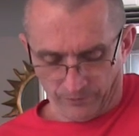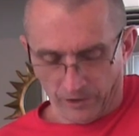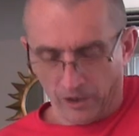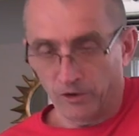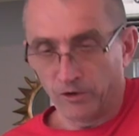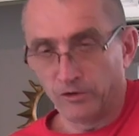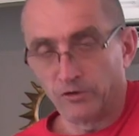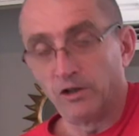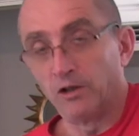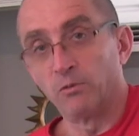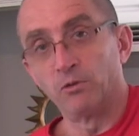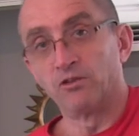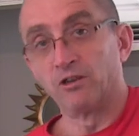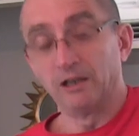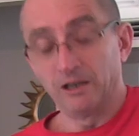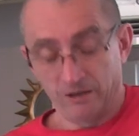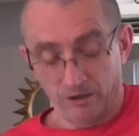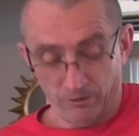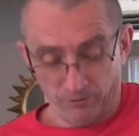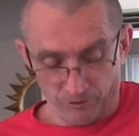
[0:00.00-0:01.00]
know there was
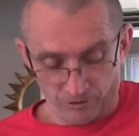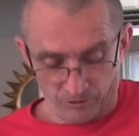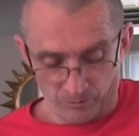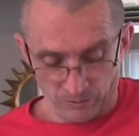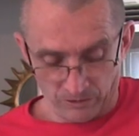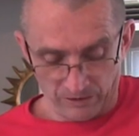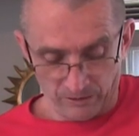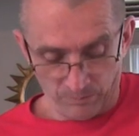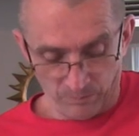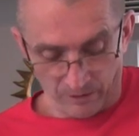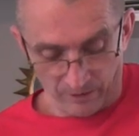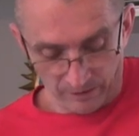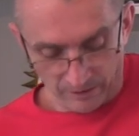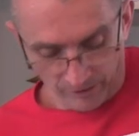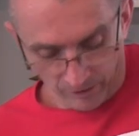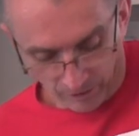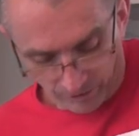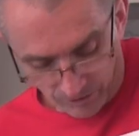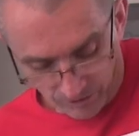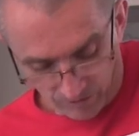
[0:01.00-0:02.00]
any difference, but there
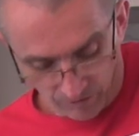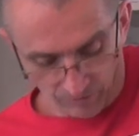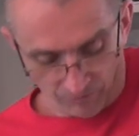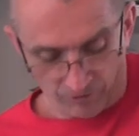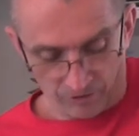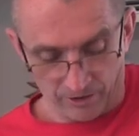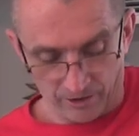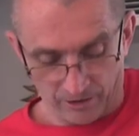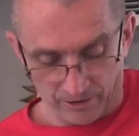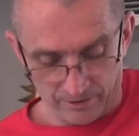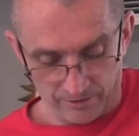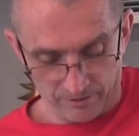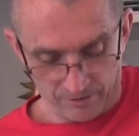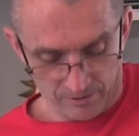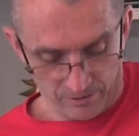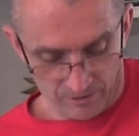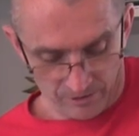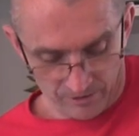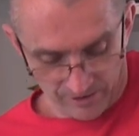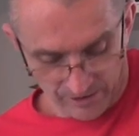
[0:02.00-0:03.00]
apparently are two different
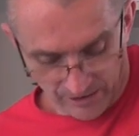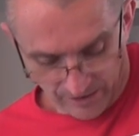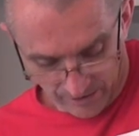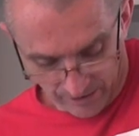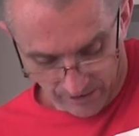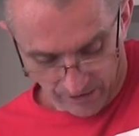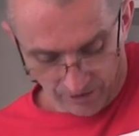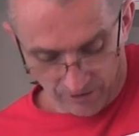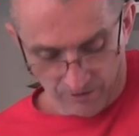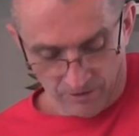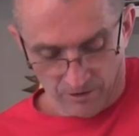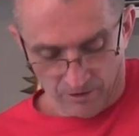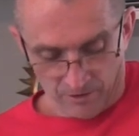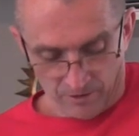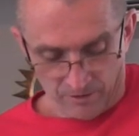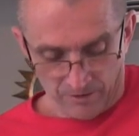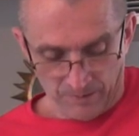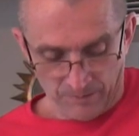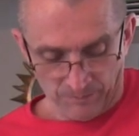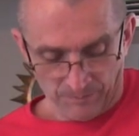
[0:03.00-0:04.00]
kinds. There's Indian,
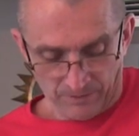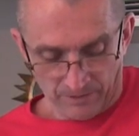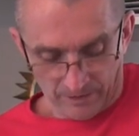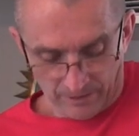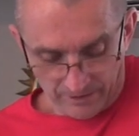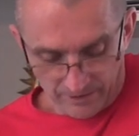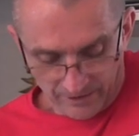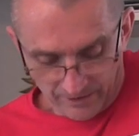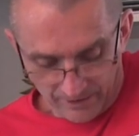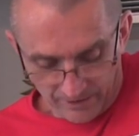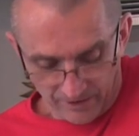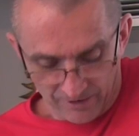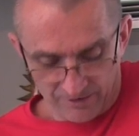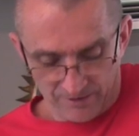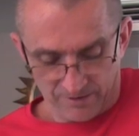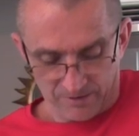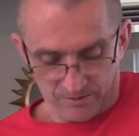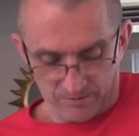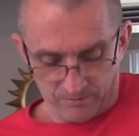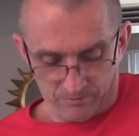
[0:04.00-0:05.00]
and then
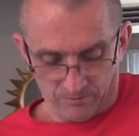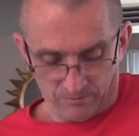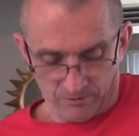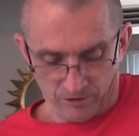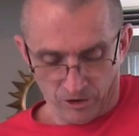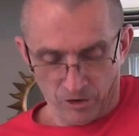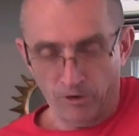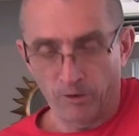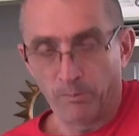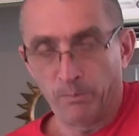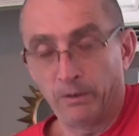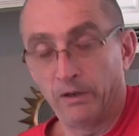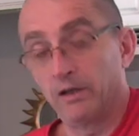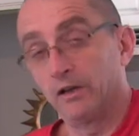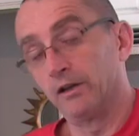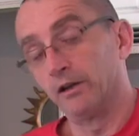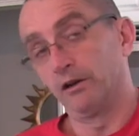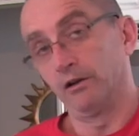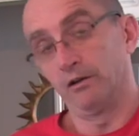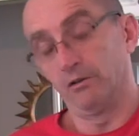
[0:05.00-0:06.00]
there's
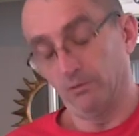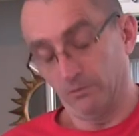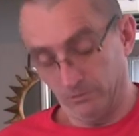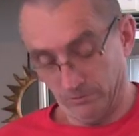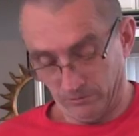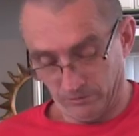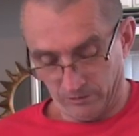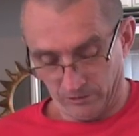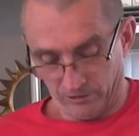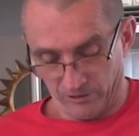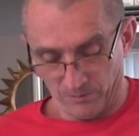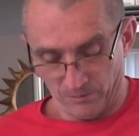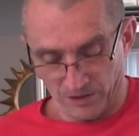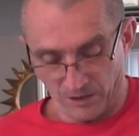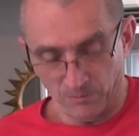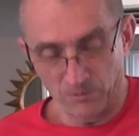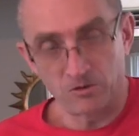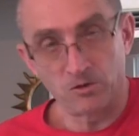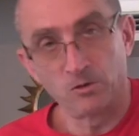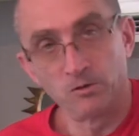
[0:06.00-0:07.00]
European, or
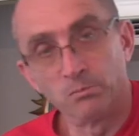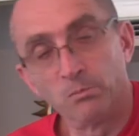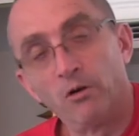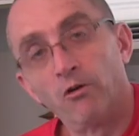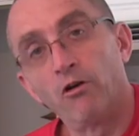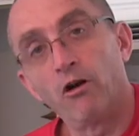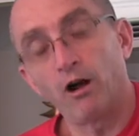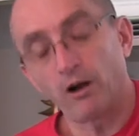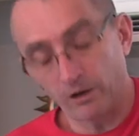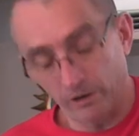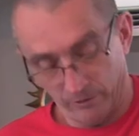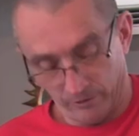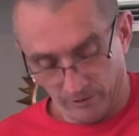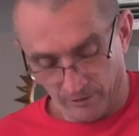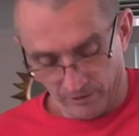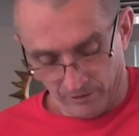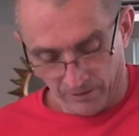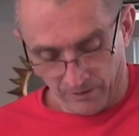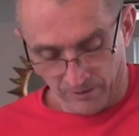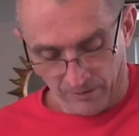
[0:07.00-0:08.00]
sometimes called Moroccan.
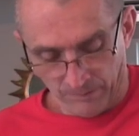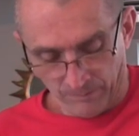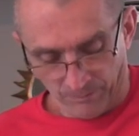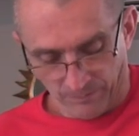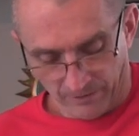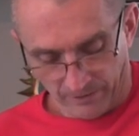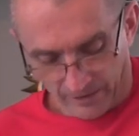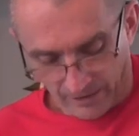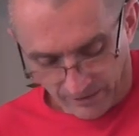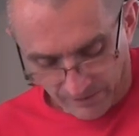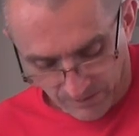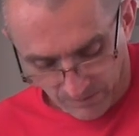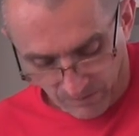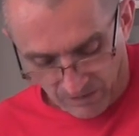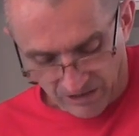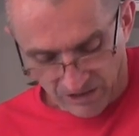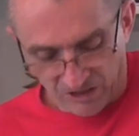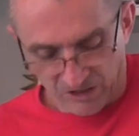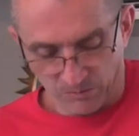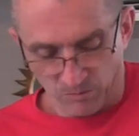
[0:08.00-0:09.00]
And that's
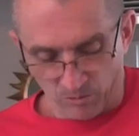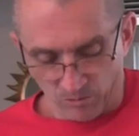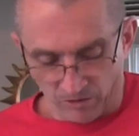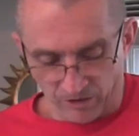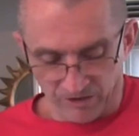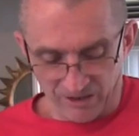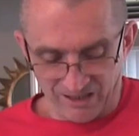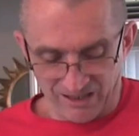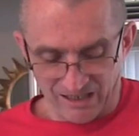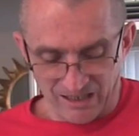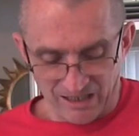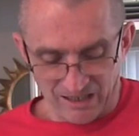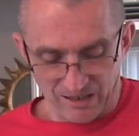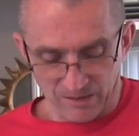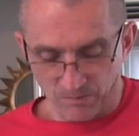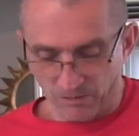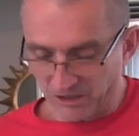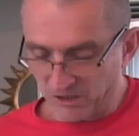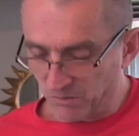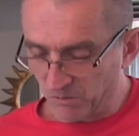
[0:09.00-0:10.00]
much smaller
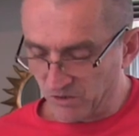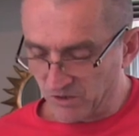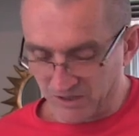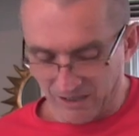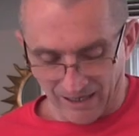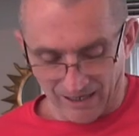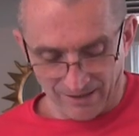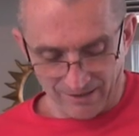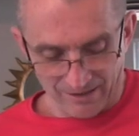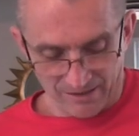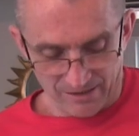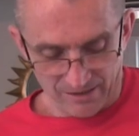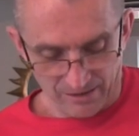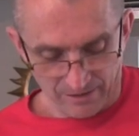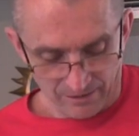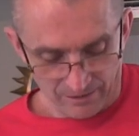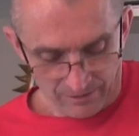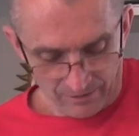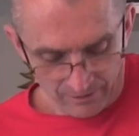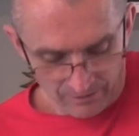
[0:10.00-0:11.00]
seeds, much more dense.
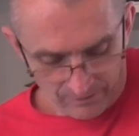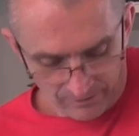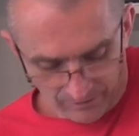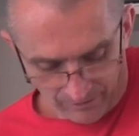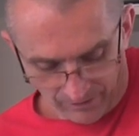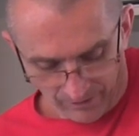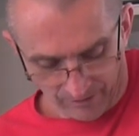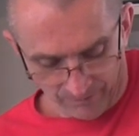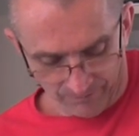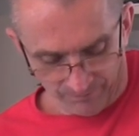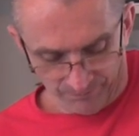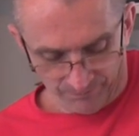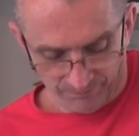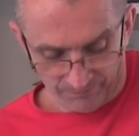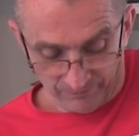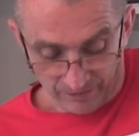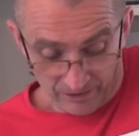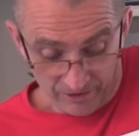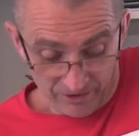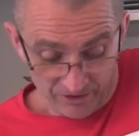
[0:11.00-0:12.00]
Um,
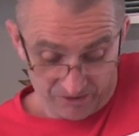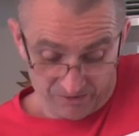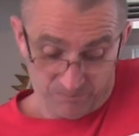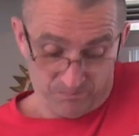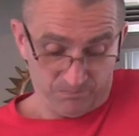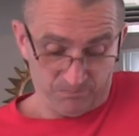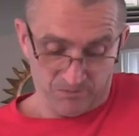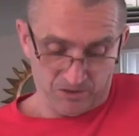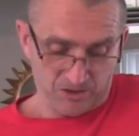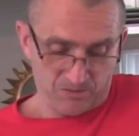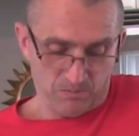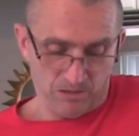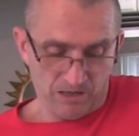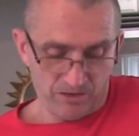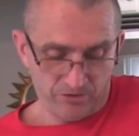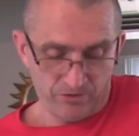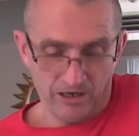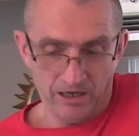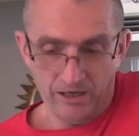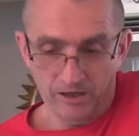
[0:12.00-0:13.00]
kind of
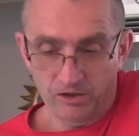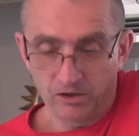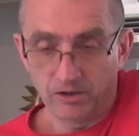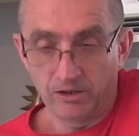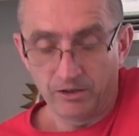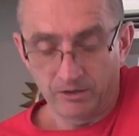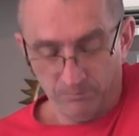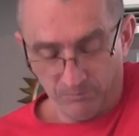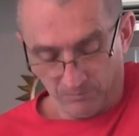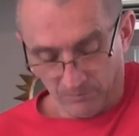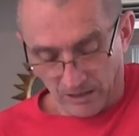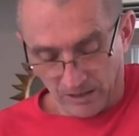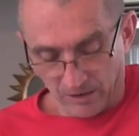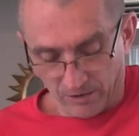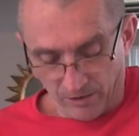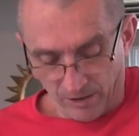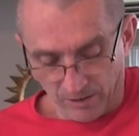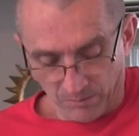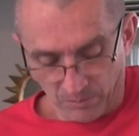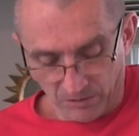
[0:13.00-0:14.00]
smelled really good and made
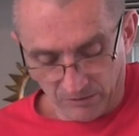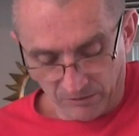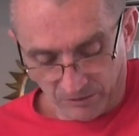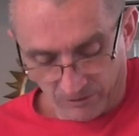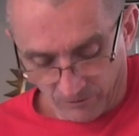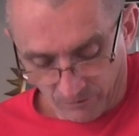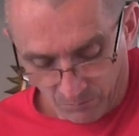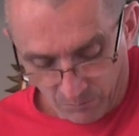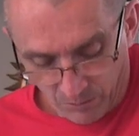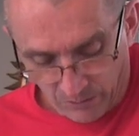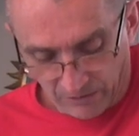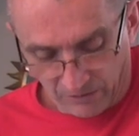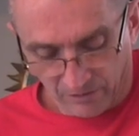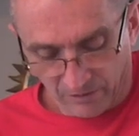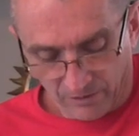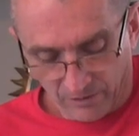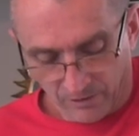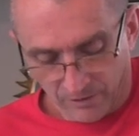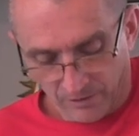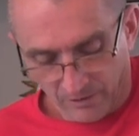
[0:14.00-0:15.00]
great Biltong,
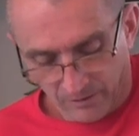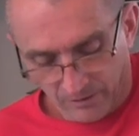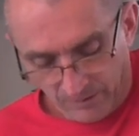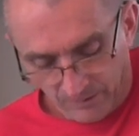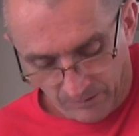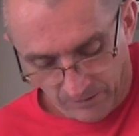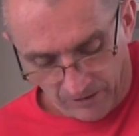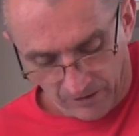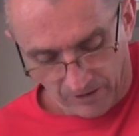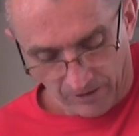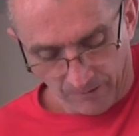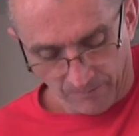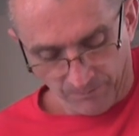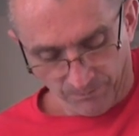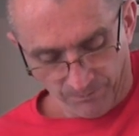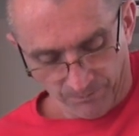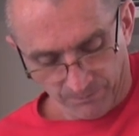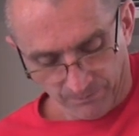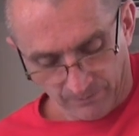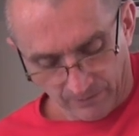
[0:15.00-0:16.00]
but
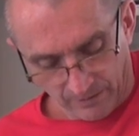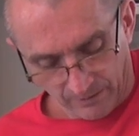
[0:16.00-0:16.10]
um,